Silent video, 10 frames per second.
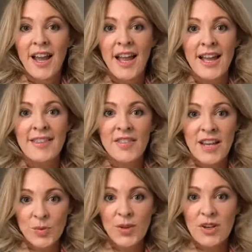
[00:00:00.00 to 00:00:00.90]
and
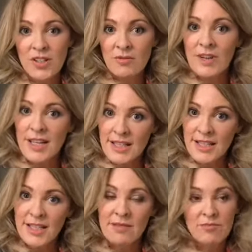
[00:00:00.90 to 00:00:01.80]
that's because it
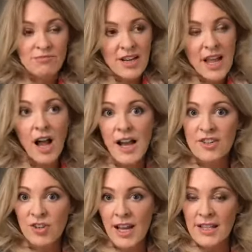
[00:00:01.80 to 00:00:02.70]
really
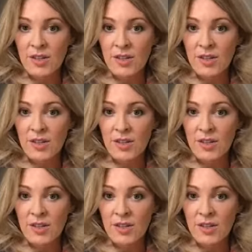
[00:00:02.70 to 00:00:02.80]
hydrates,